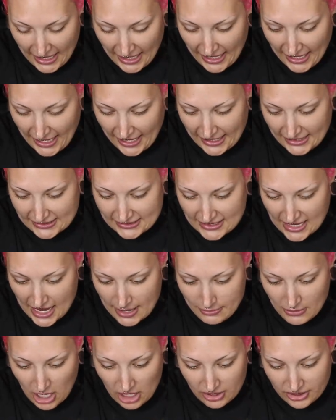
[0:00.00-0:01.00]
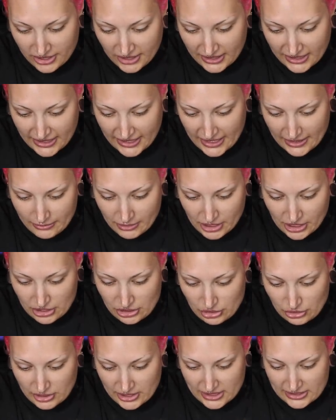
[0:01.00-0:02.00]
And I'm not thinking I'm gonna
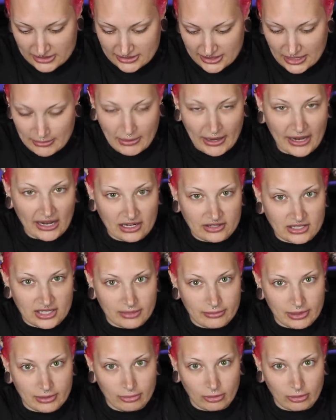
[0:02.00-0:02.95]
do this and my hair is gonna be